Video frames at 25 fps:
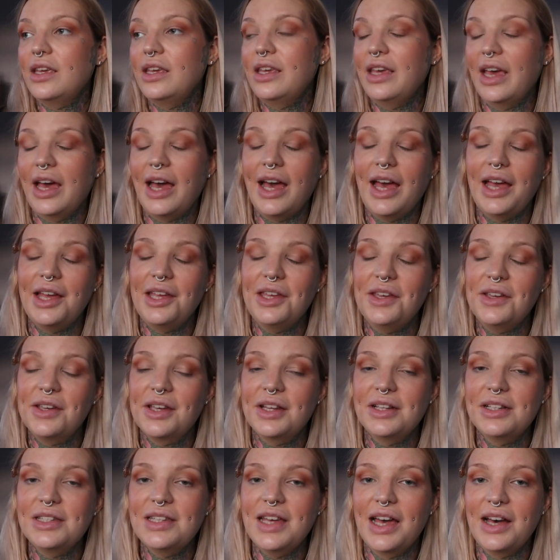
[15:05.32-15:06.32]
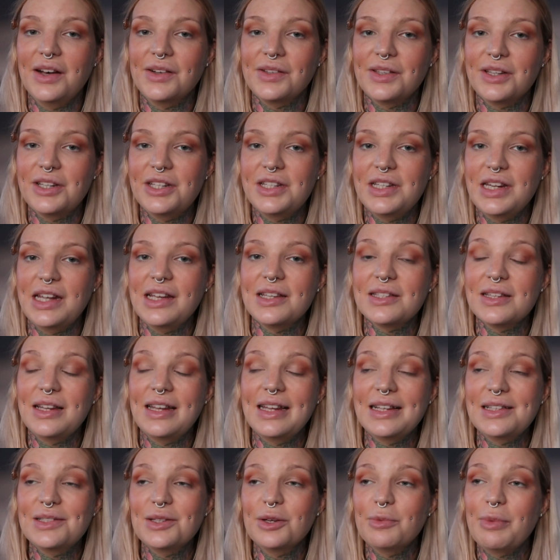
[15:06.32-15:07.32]
yeah, you can tell that she is a
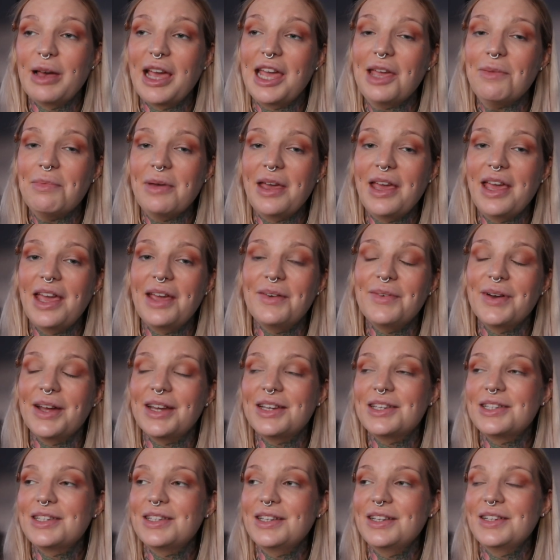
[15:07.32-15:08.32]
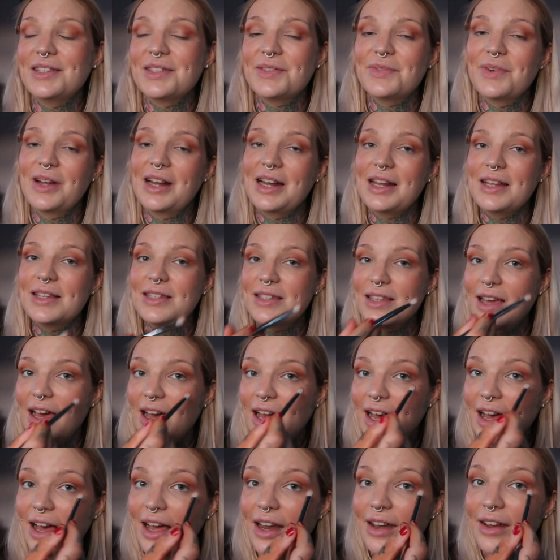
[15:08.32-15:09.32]
little baby, which is really
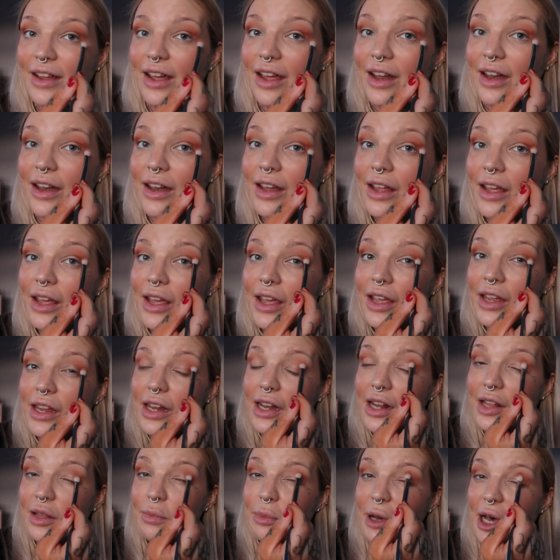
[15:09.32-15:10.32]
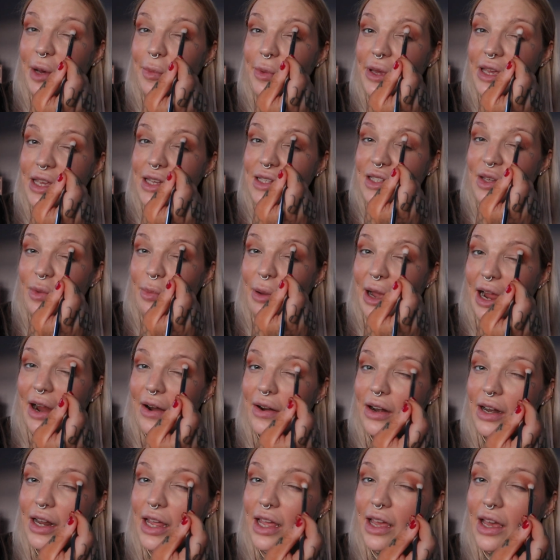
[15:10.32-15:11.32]
sad. And you know, the puppies
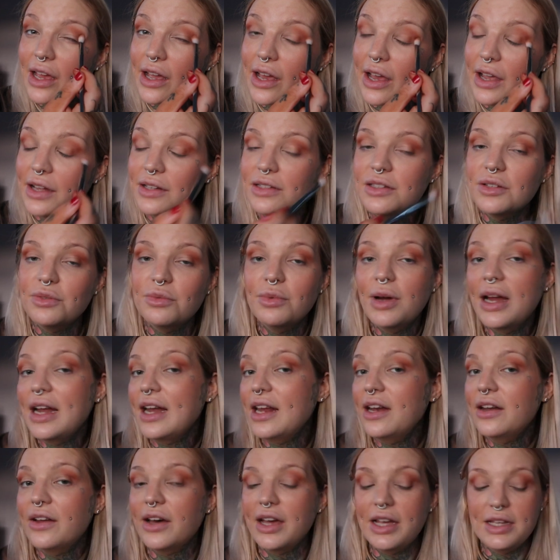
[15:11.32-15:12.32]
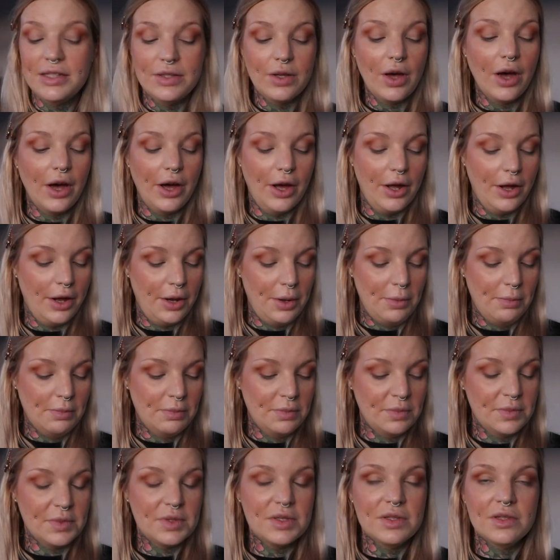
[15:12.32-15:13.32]
apparently are going to really nice
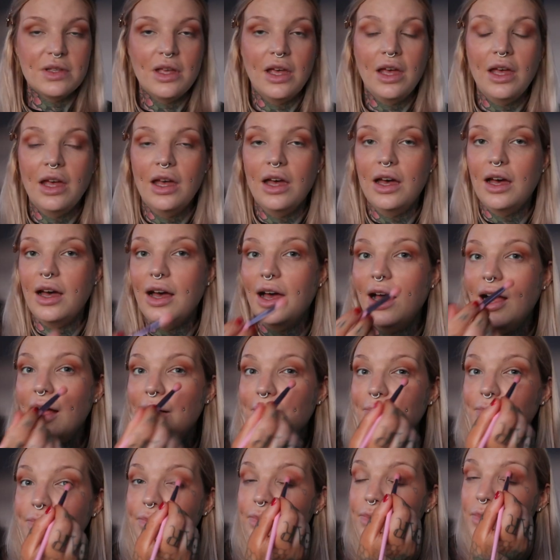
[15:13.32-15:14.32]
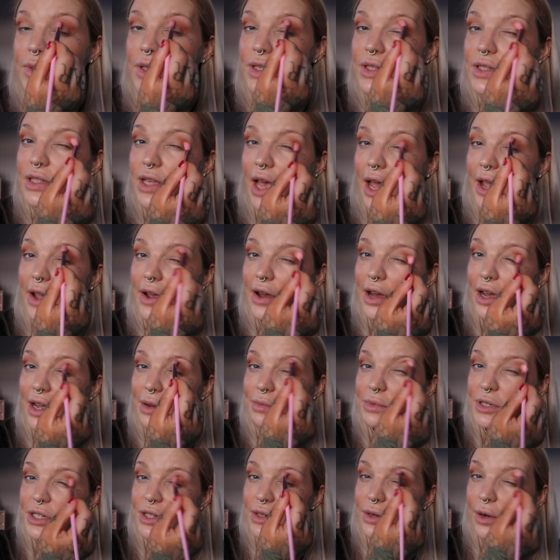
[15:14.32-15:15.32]
homes, so
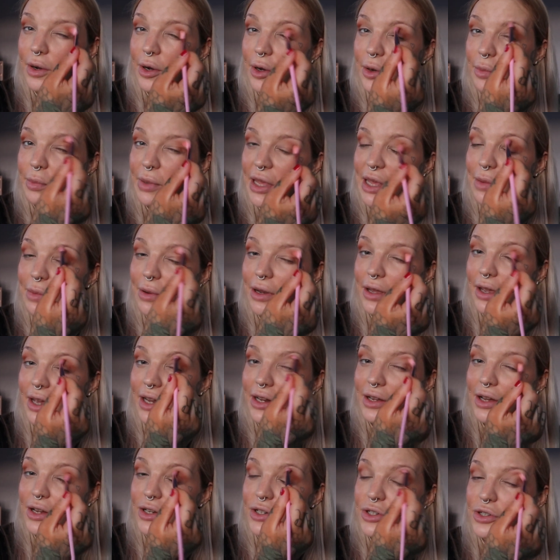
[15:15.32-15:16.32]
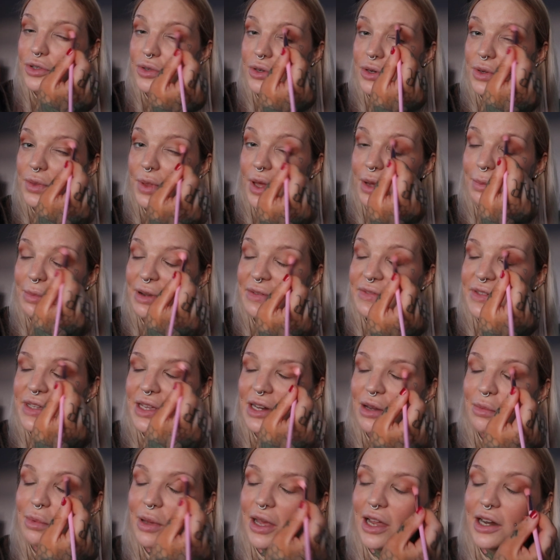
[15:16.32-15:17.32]
I'm sure people are going to adore them. I've
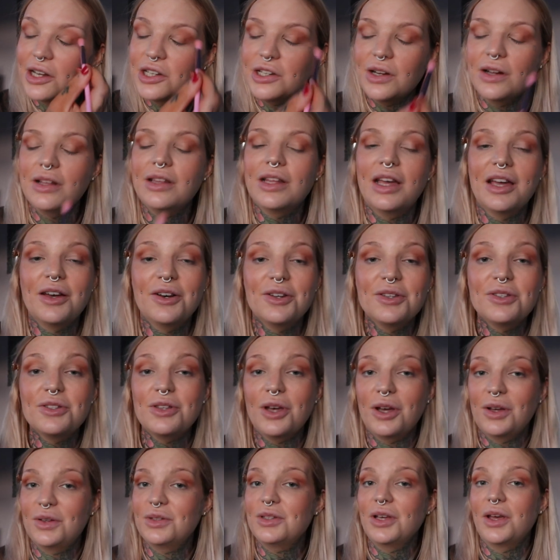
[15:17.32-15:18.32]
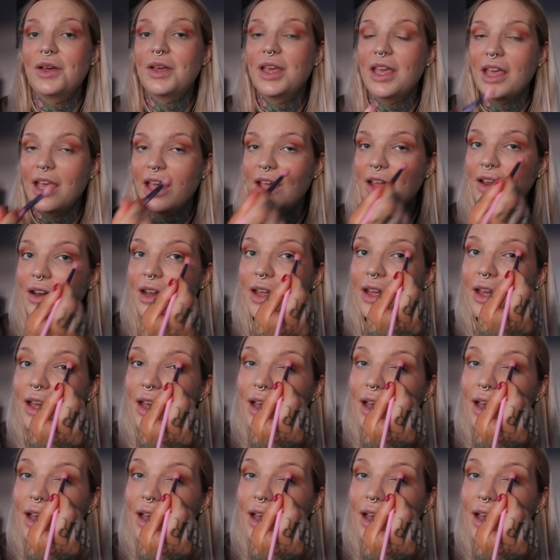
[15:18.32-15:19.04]
seen a picture and they are so cute.